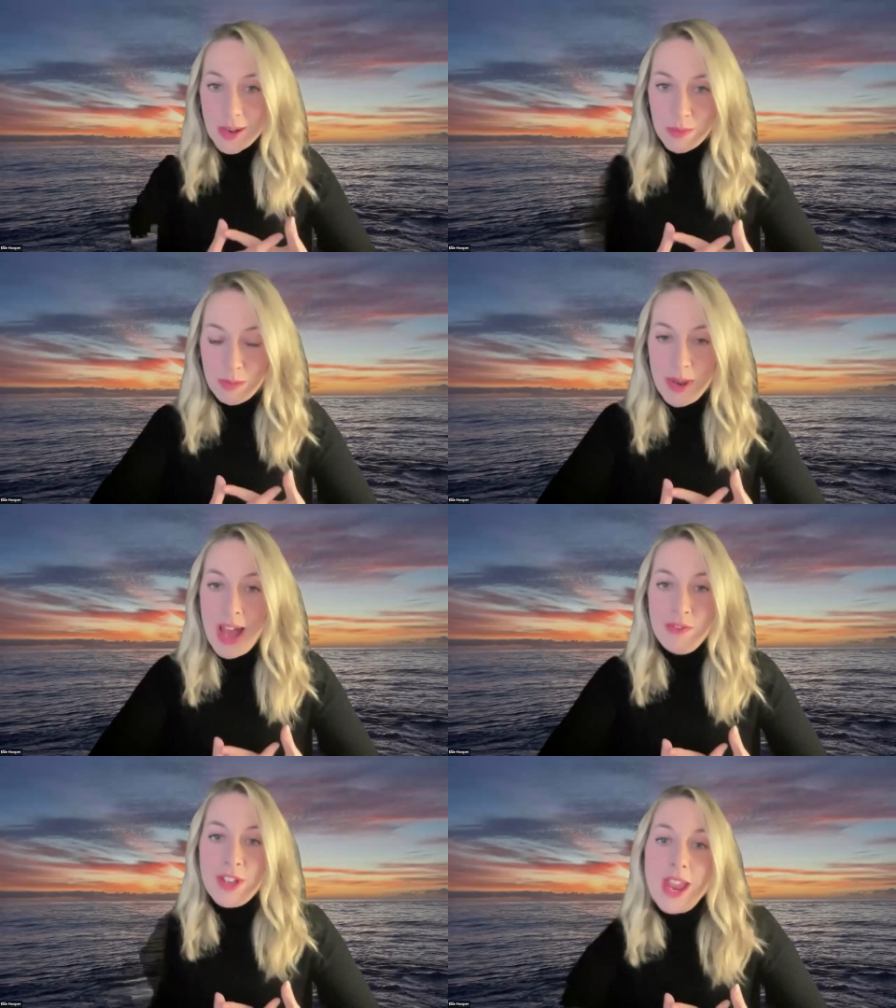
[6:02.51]
and we've been
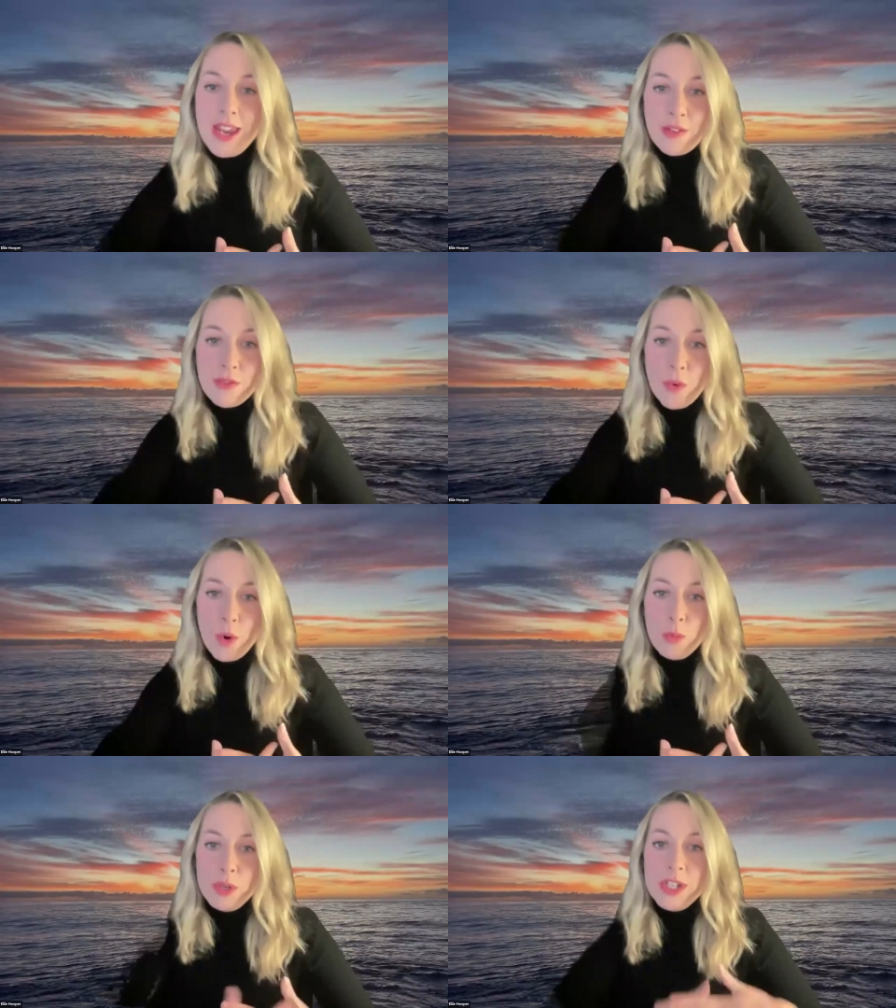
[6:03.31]
advocating
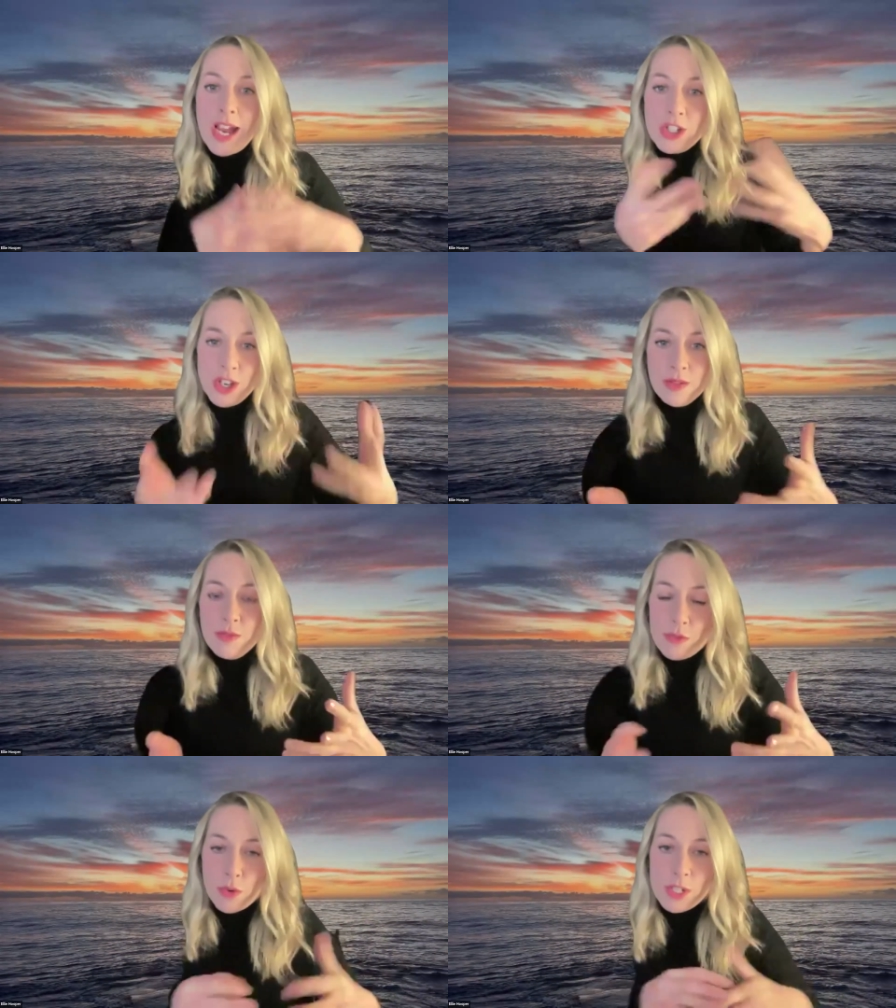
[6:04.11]
for
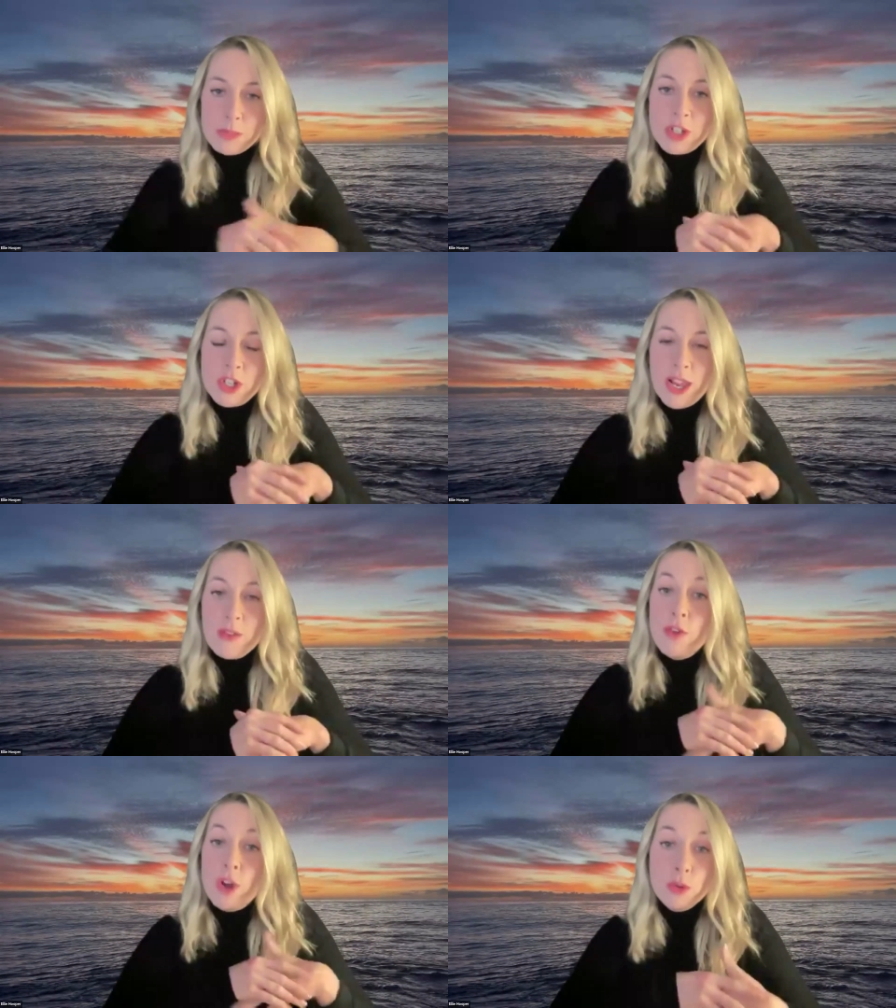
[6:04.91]
protection for
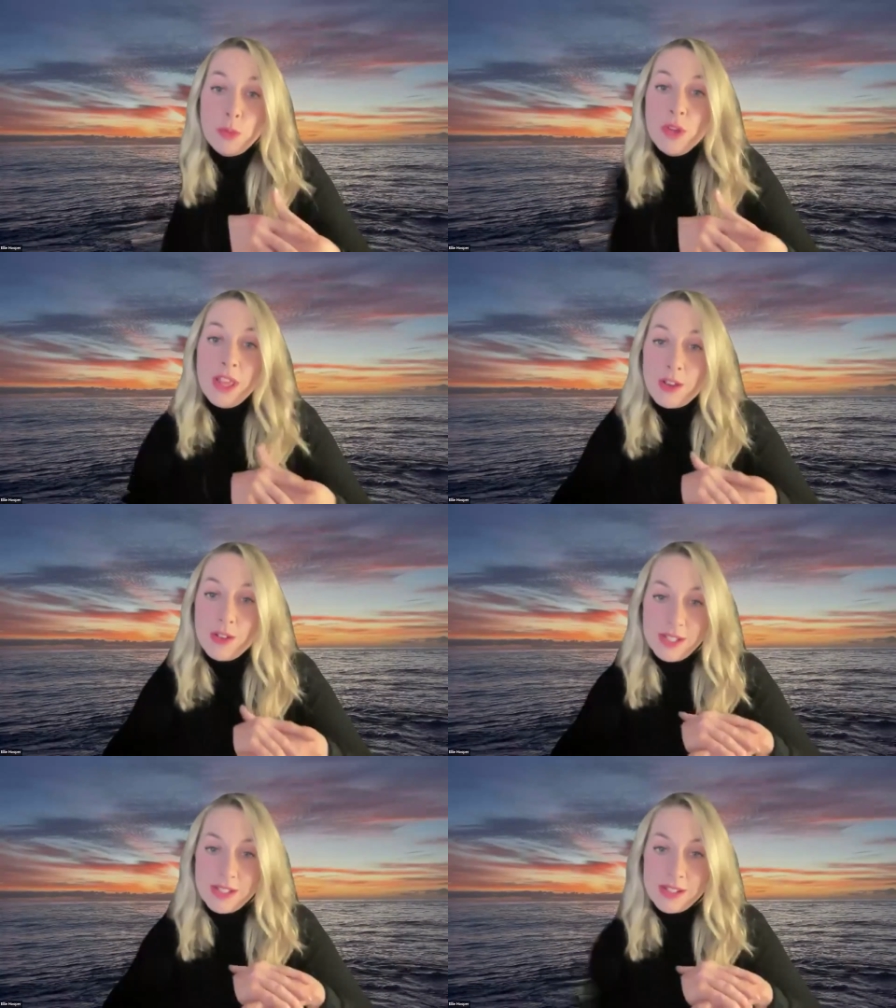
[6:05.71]
especially vulnerable
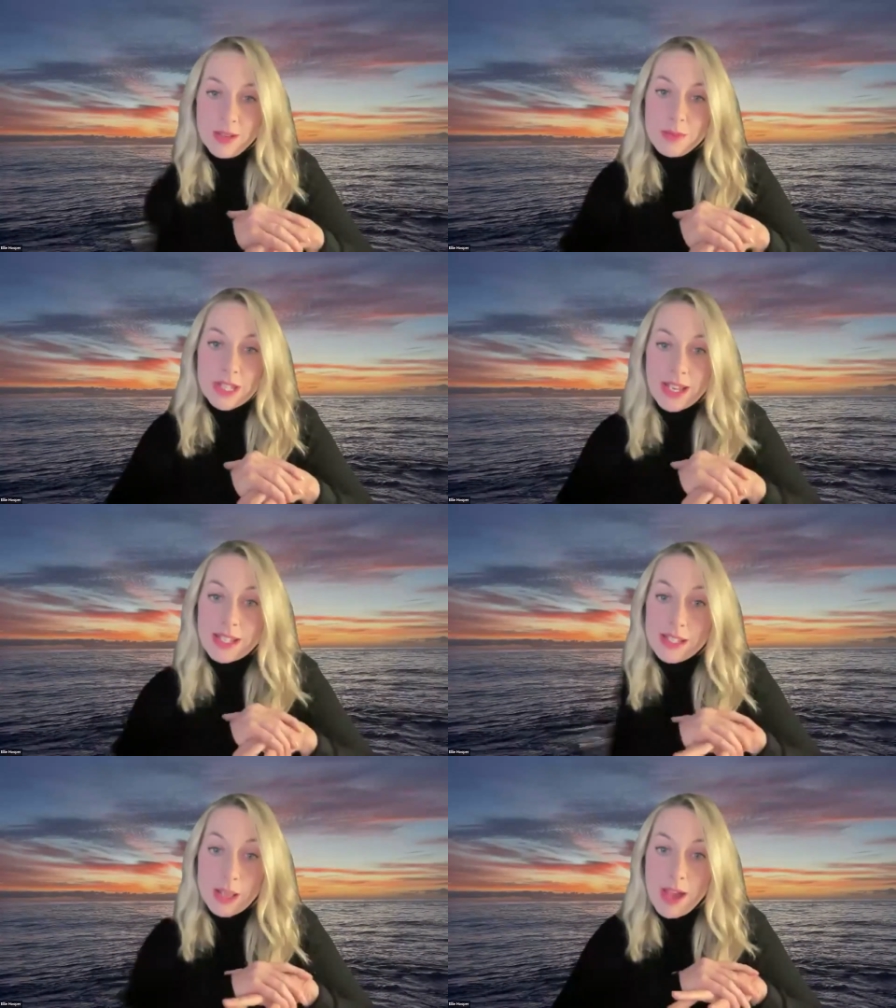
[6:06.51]
ecosystems
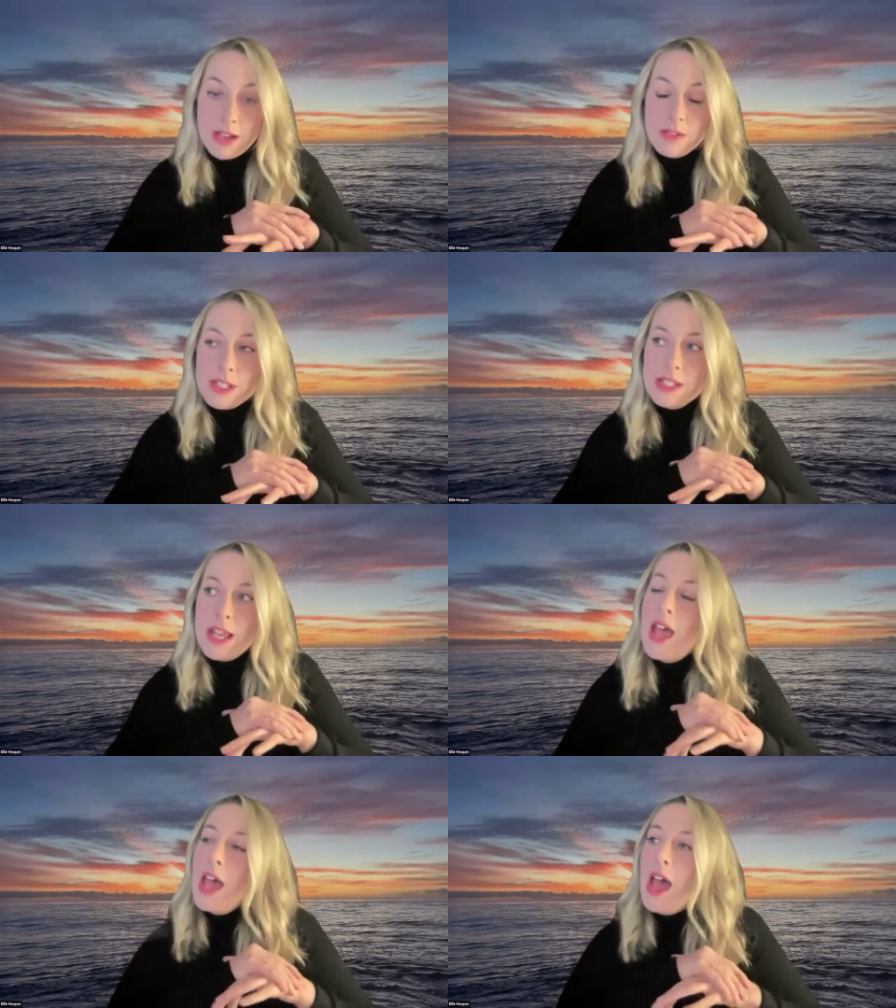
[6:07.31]
like seamounts
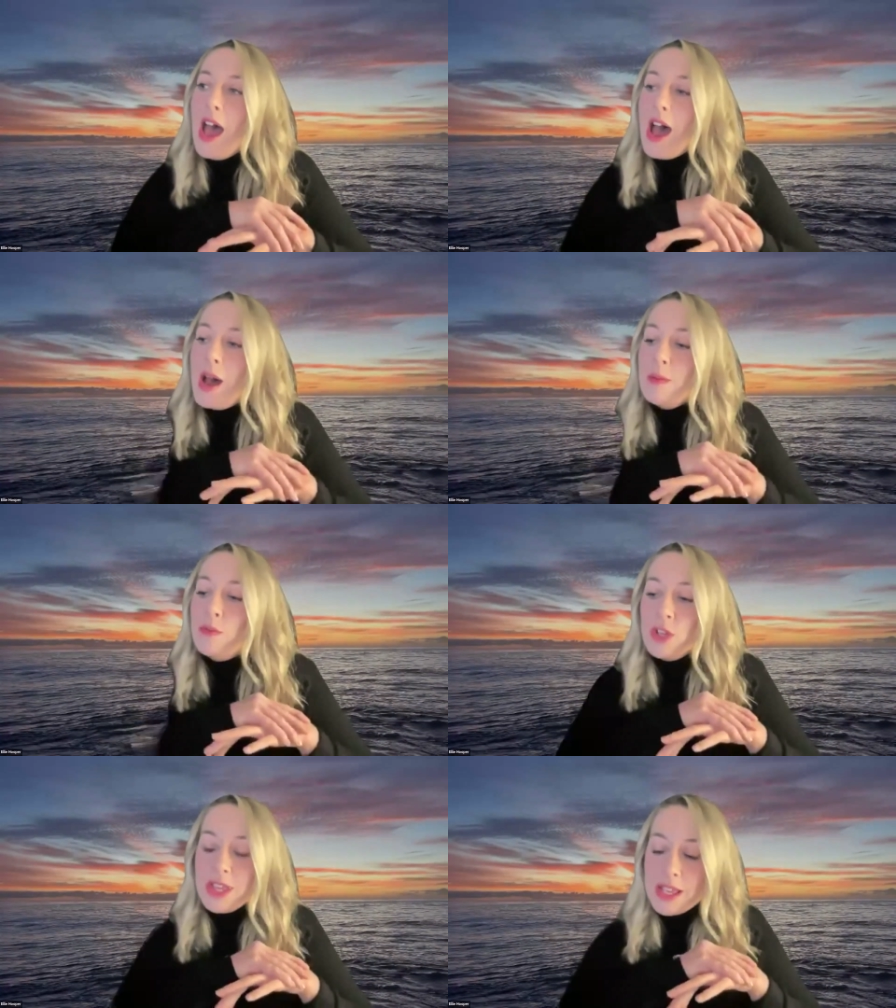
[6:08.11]

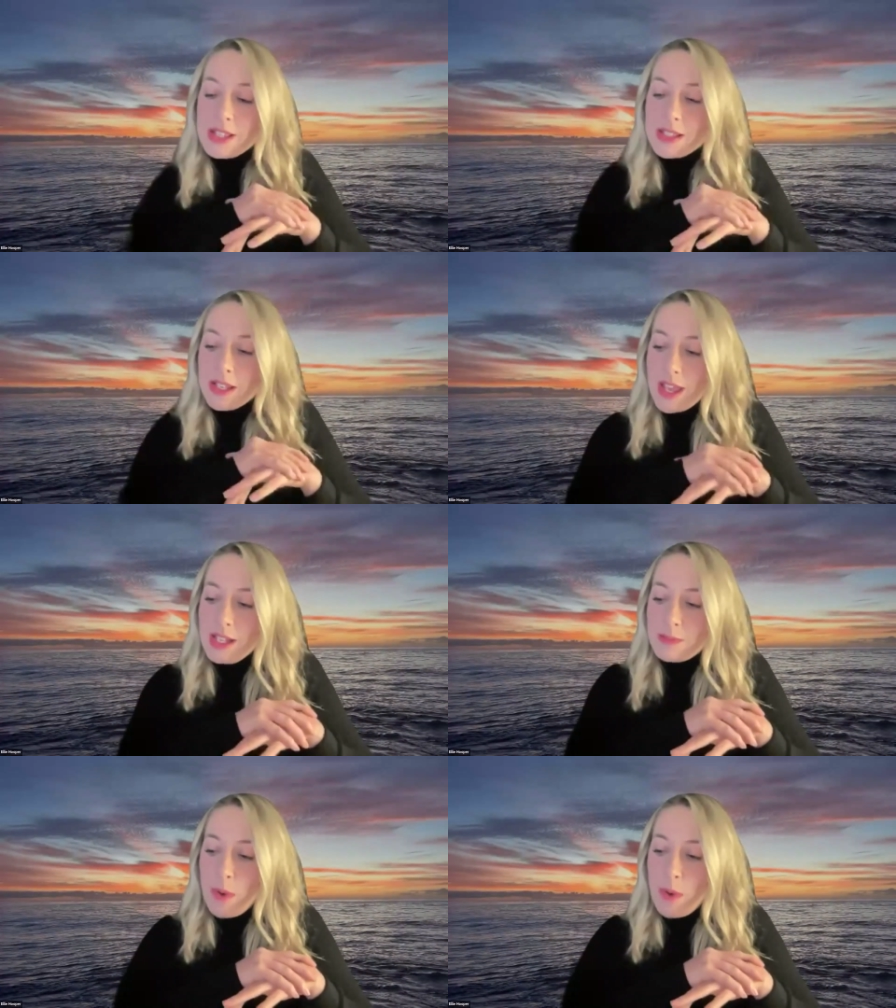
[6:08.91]
for years and years.